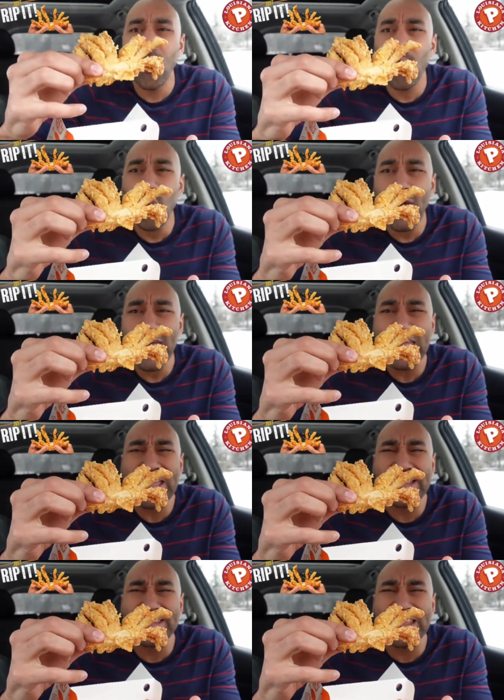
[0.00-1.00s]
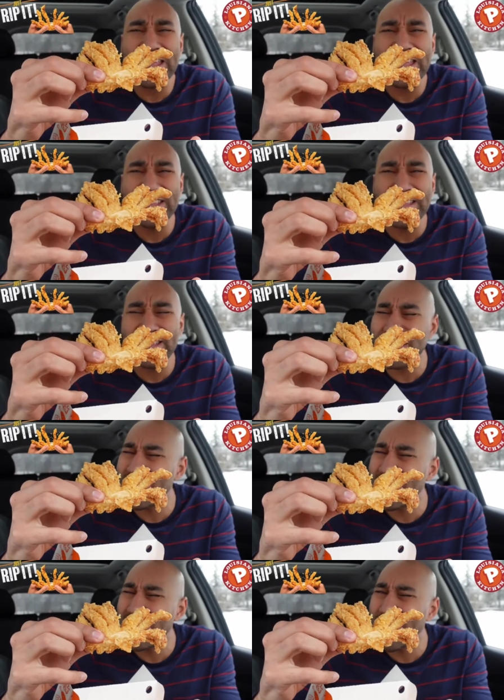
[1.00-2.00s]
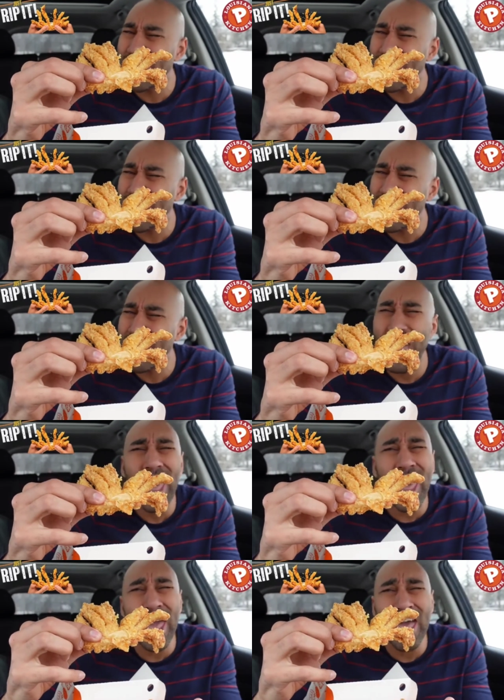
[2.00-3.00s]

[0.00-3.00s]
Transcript: What is this? Huh?